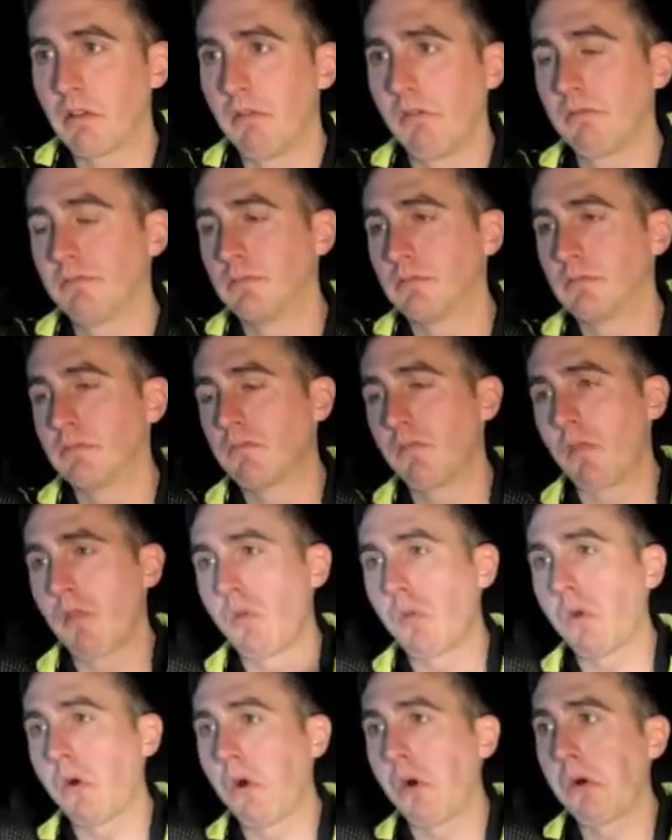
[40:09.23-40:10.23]
Right,
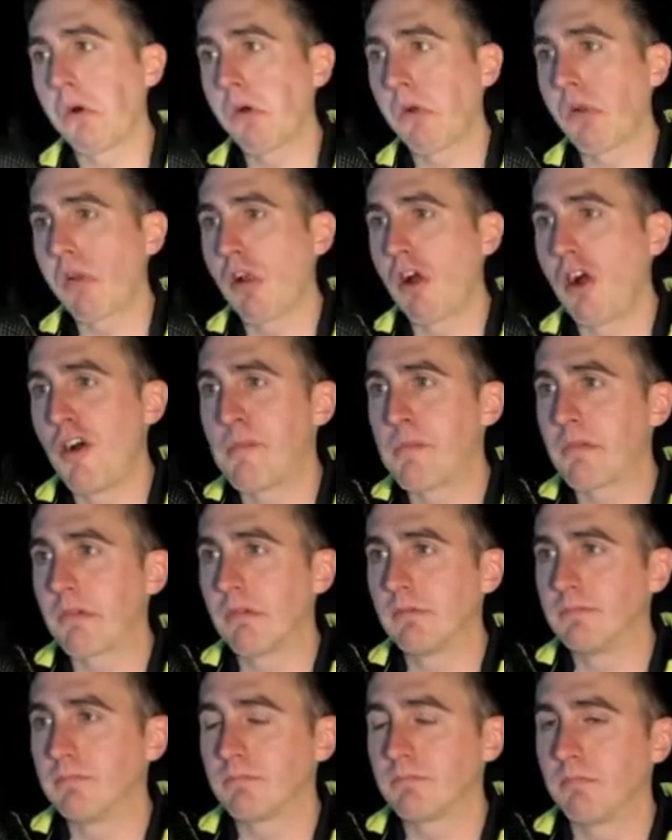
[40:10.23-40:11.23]
so the patient's going
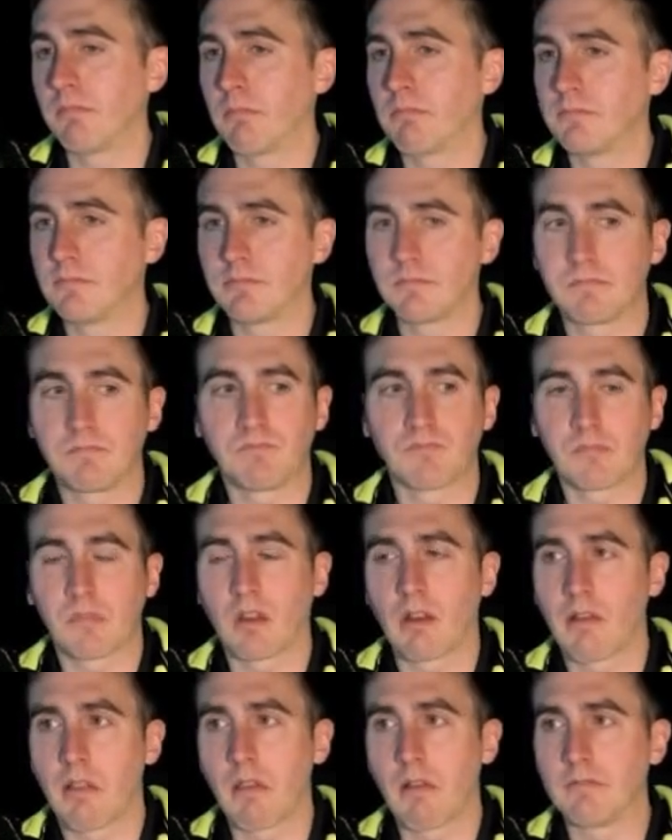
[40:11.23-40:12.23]
to be in the supine
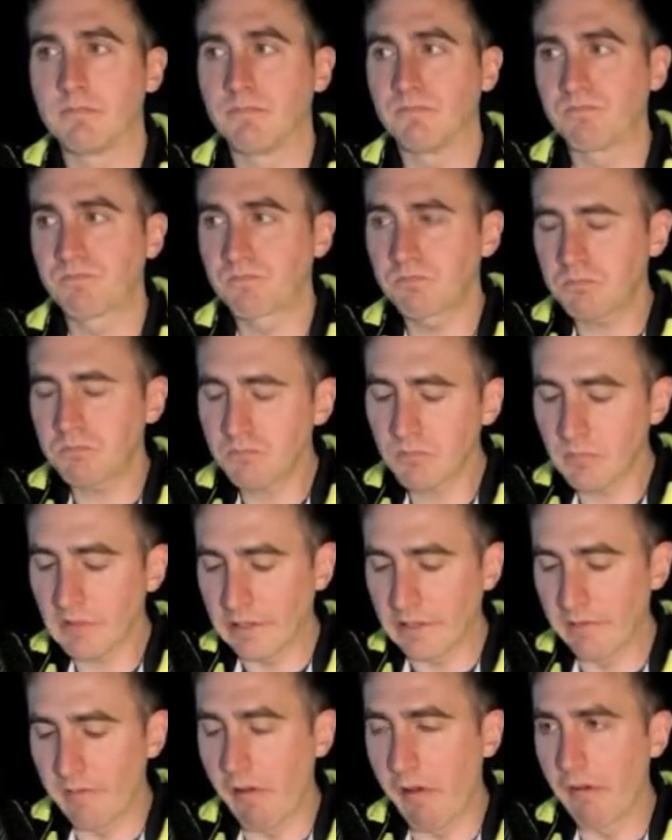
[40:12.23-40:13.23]
position. The first thing
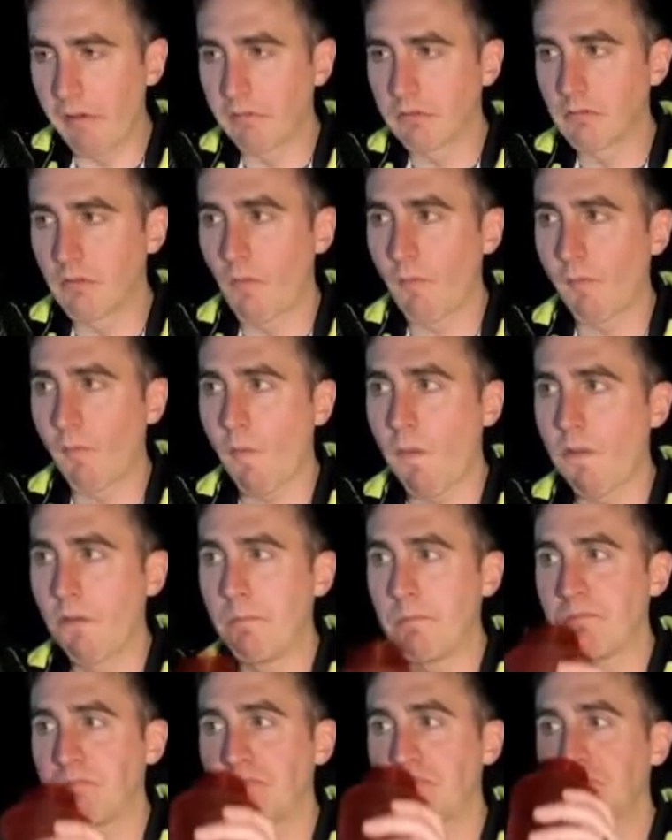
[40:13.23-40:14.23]
to do is align
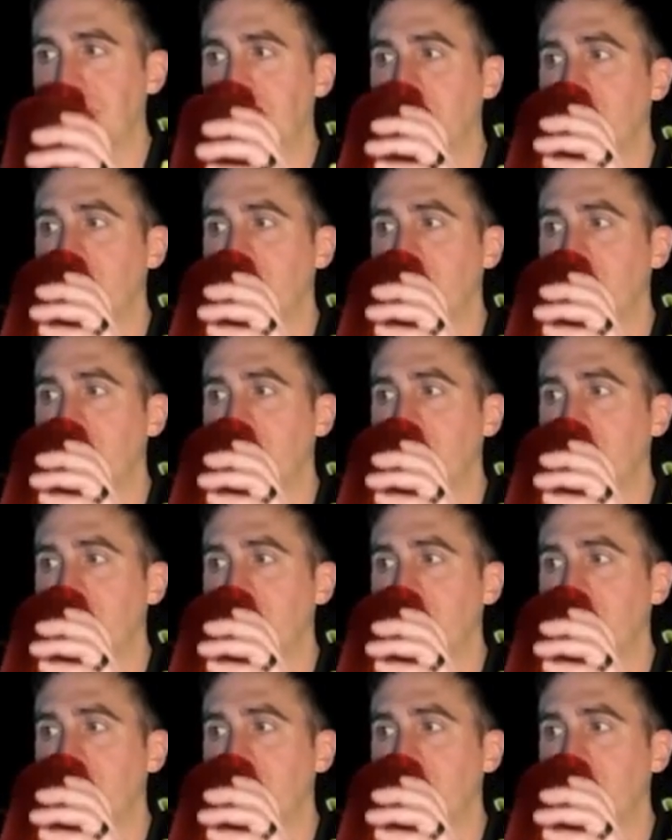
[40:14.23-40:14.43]
their head